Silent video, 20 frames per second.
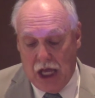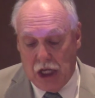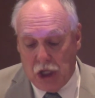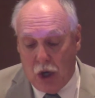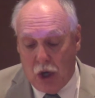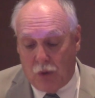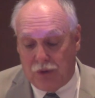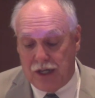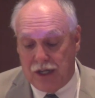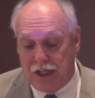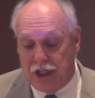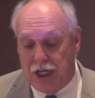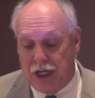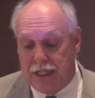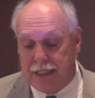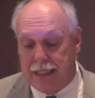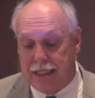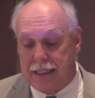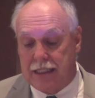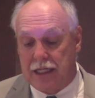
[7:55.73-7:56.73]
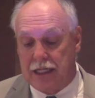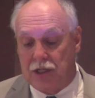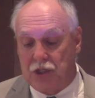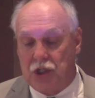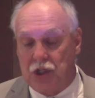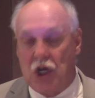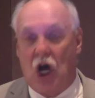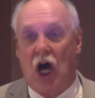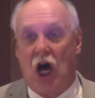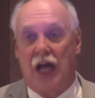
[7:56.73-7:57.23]
Note that Jesus
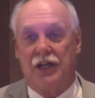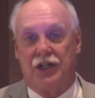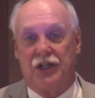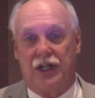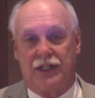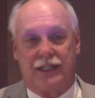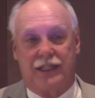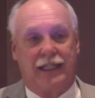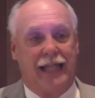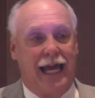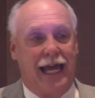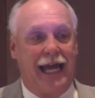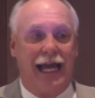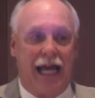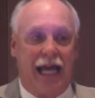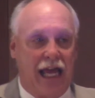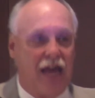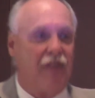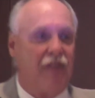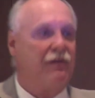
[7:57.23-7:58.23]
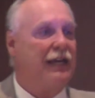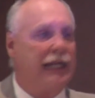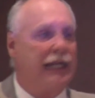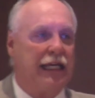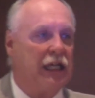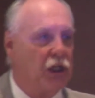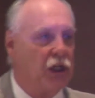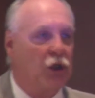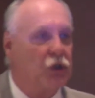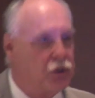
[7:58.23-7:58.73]
does not just lay a heavy
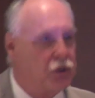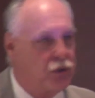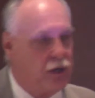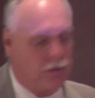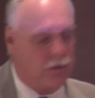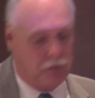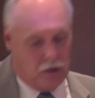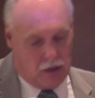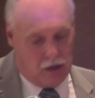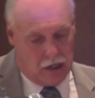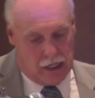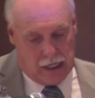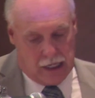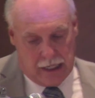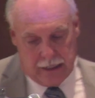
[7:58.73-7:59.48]
guilt trip on